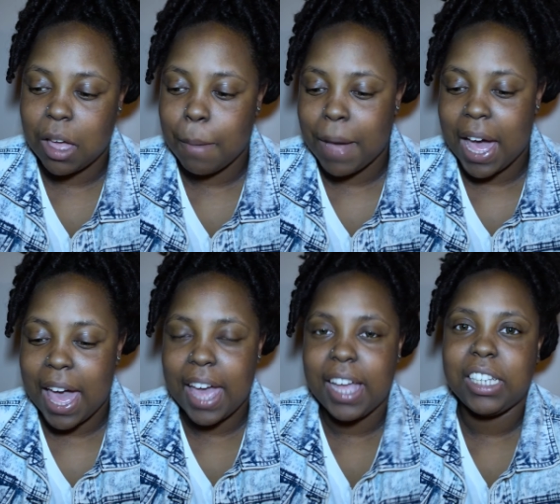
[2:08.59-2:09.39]
my
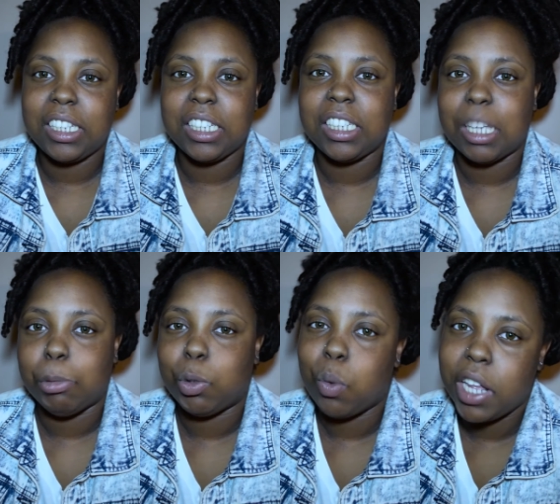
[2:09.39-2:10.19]
age is I'm
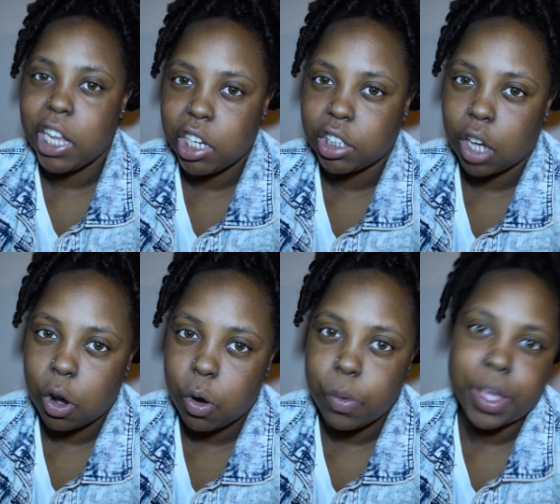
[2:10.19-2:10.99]
20 years
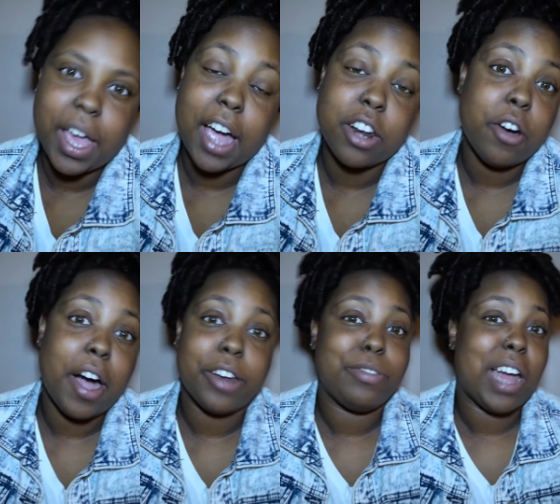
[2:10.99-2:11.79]
old. Yeah, I know
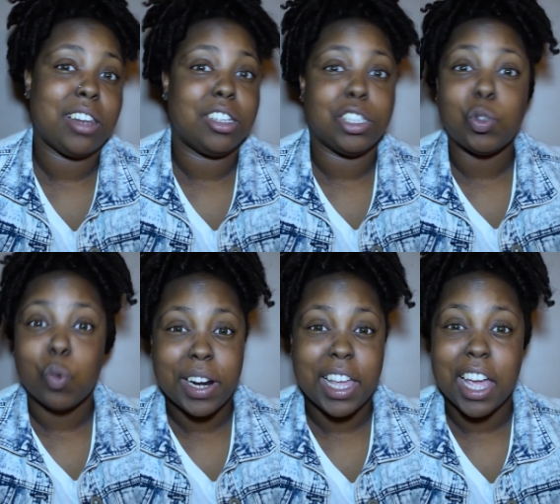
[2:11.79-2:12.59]
I do not look
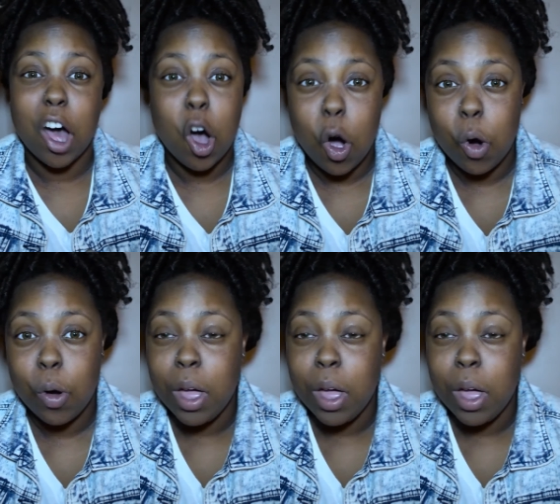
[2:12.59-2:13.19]
20 at all.